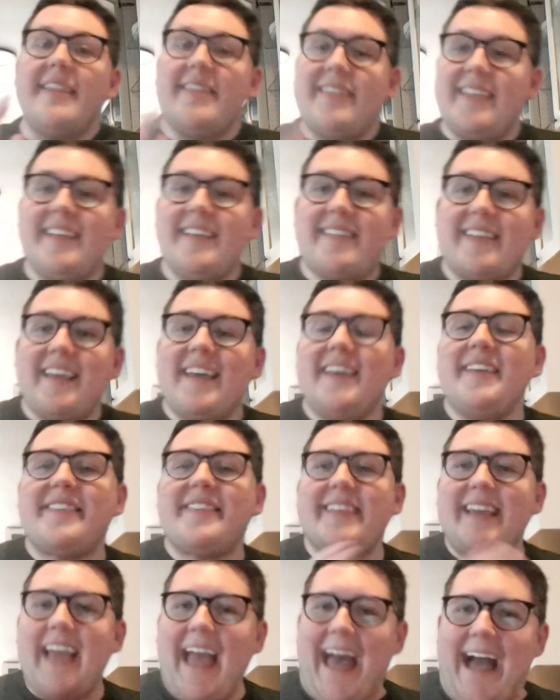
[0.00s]
This is
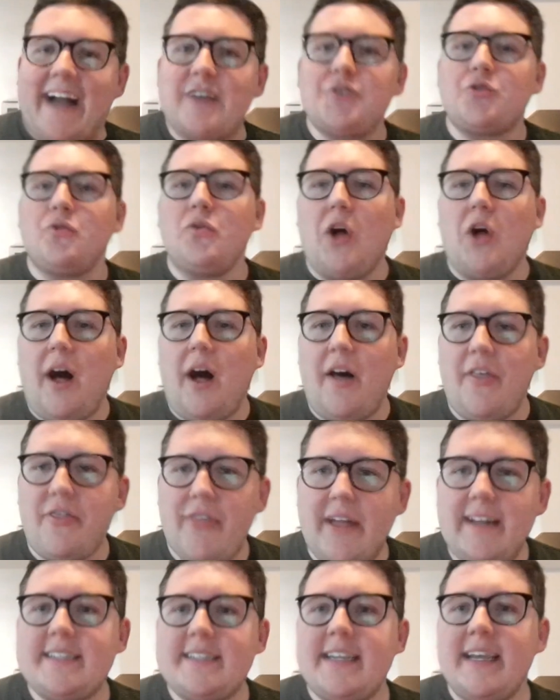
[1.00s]
the actual
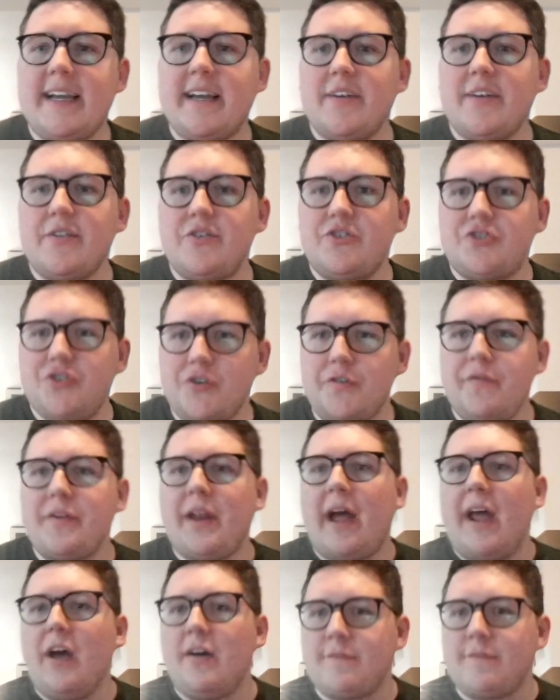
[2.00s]
authentic
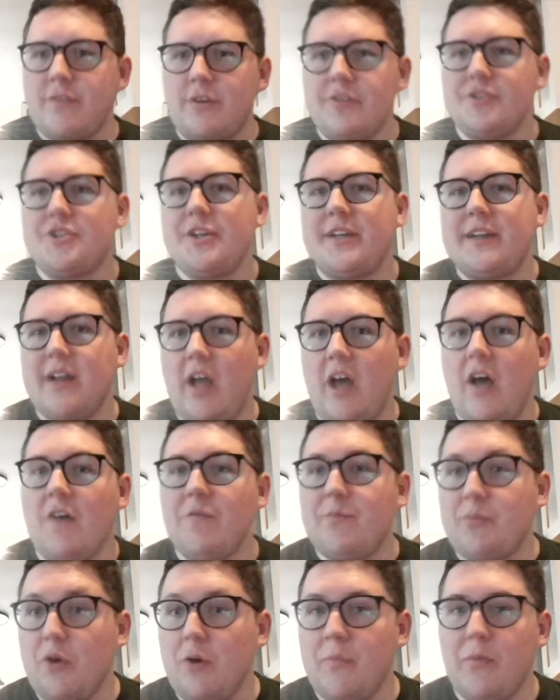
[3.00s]
juvenile version
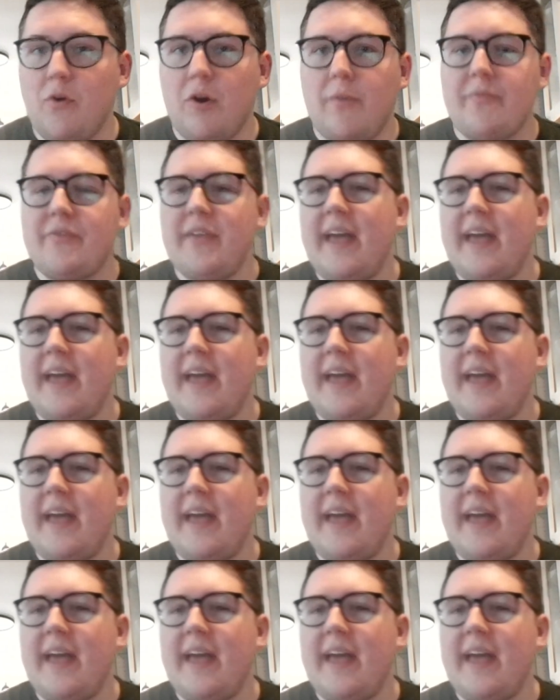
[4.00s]
of Bulborbs.